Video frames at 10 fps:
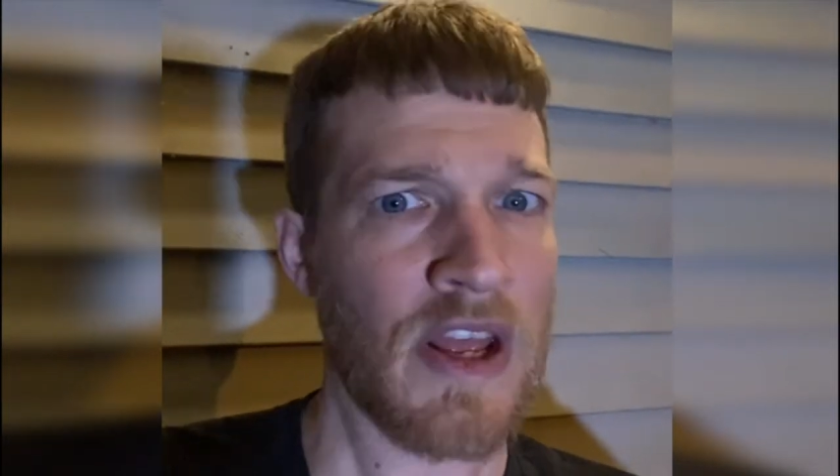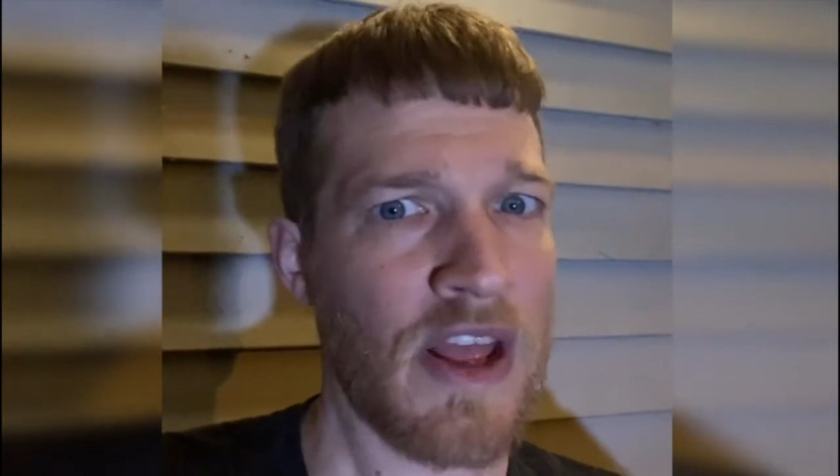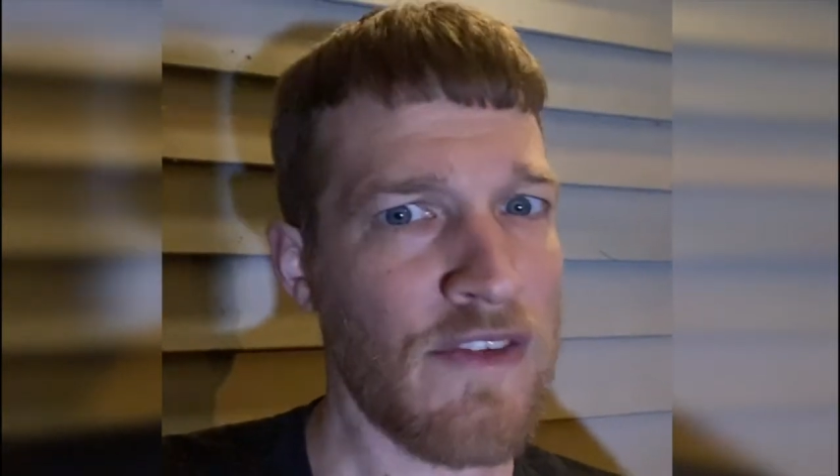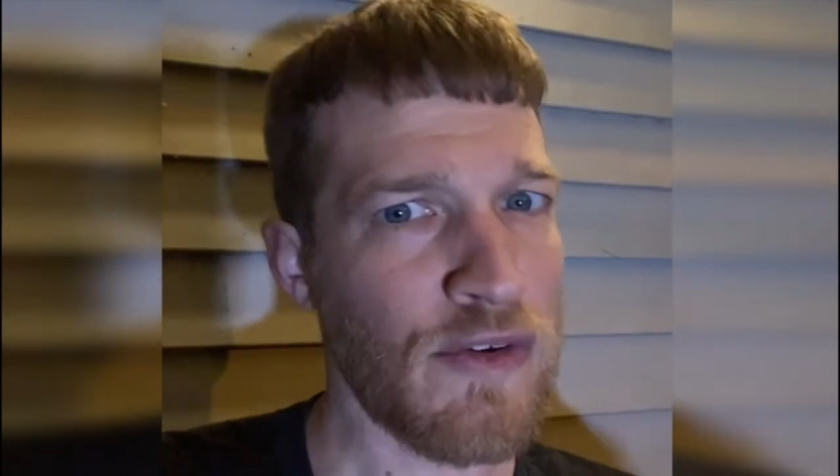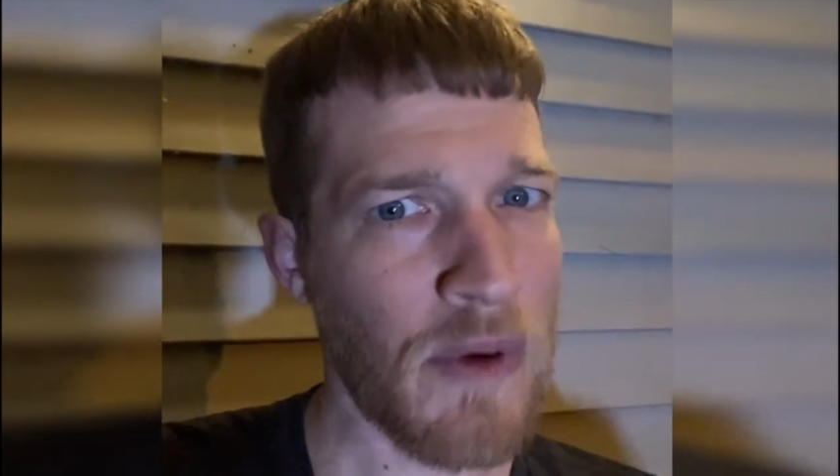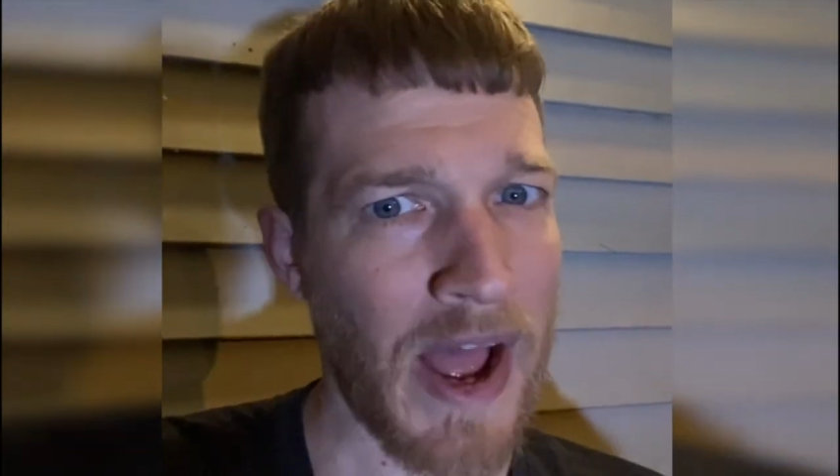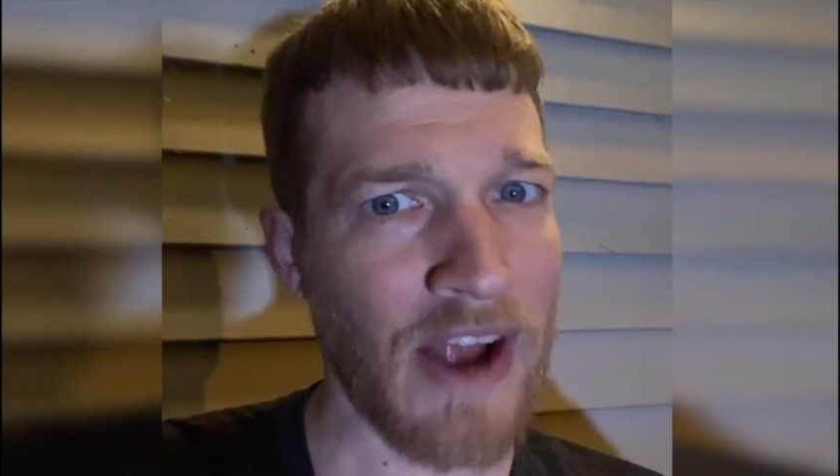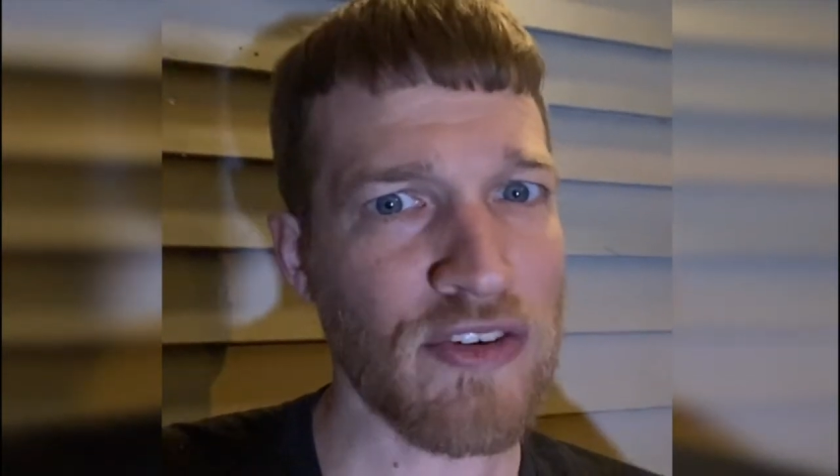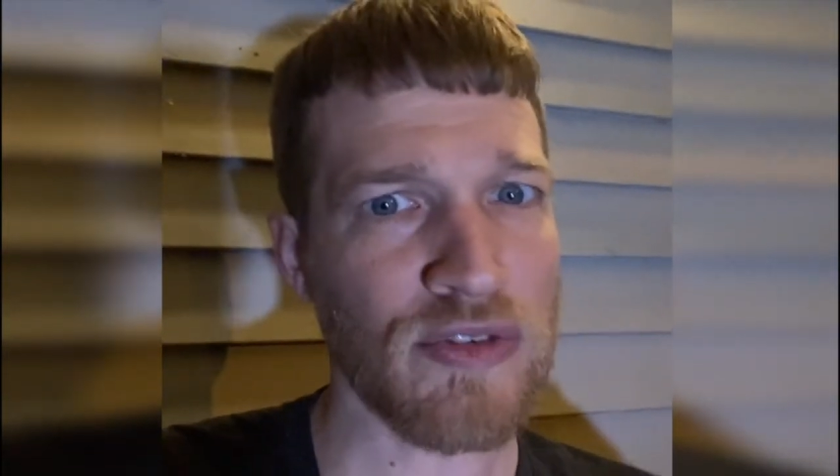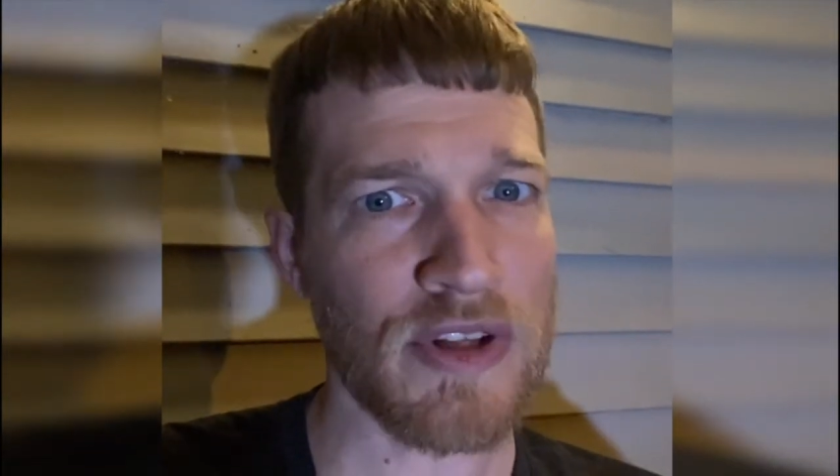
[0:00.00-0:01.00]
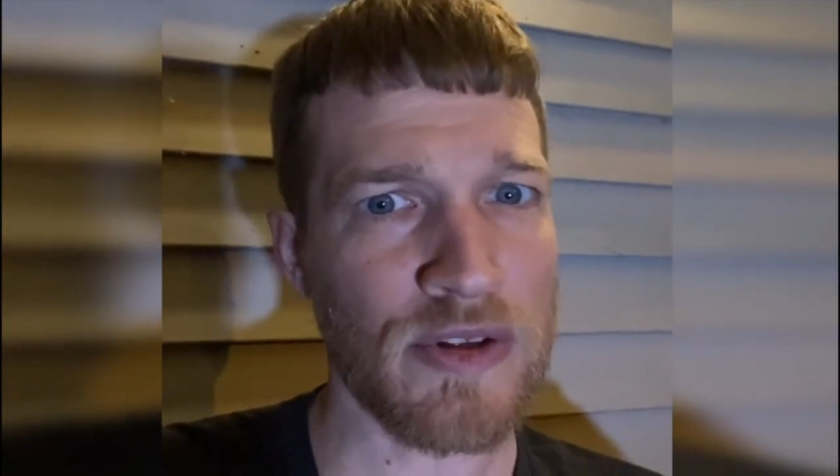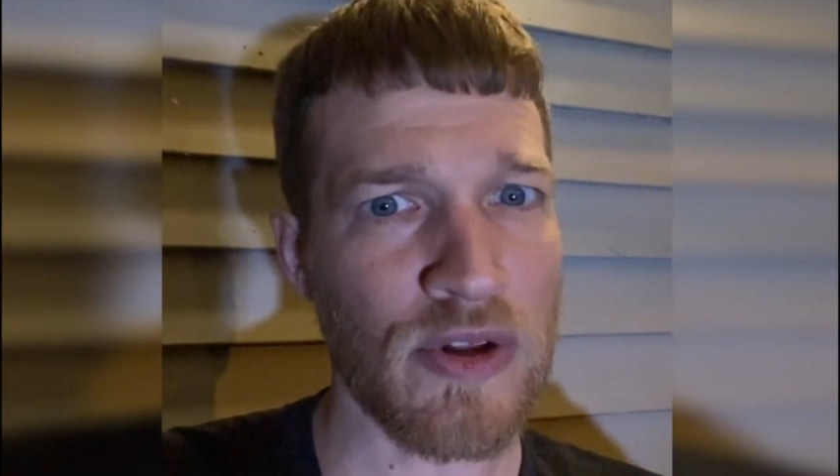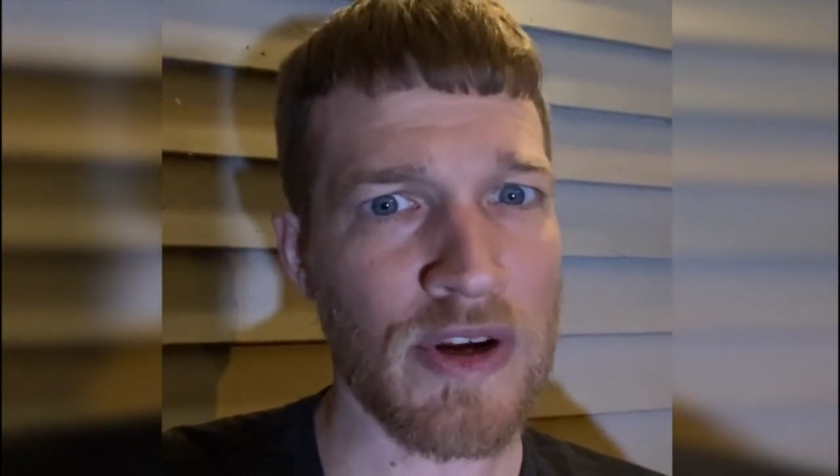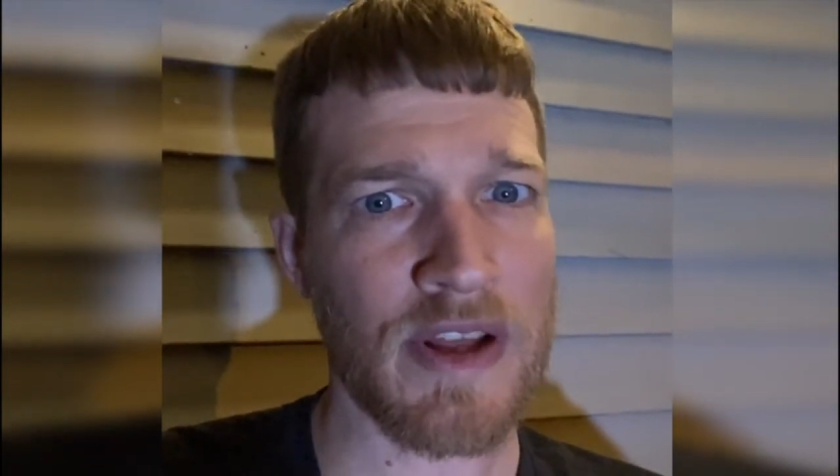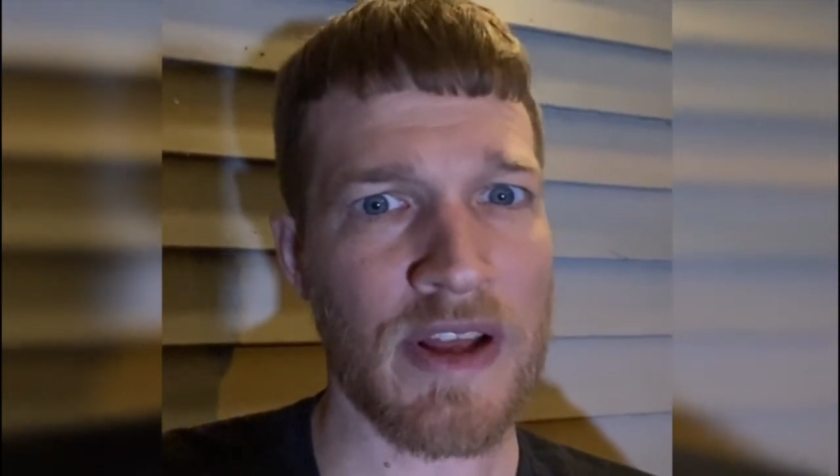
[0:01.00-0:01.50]
if you actually
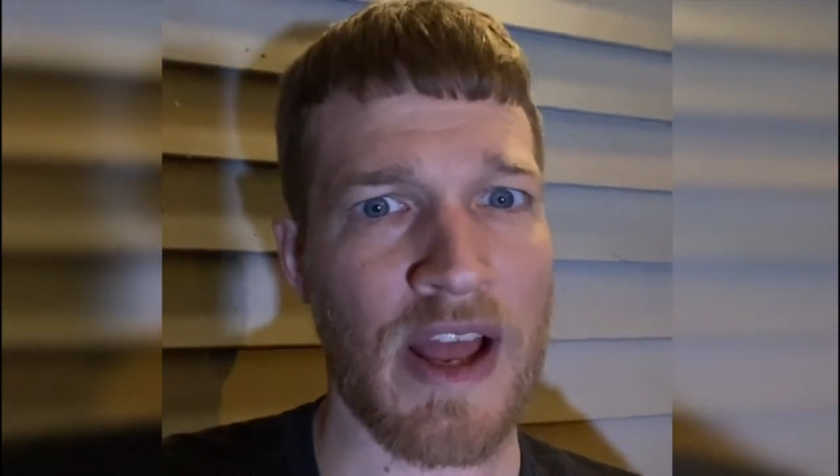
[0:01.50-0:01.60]
look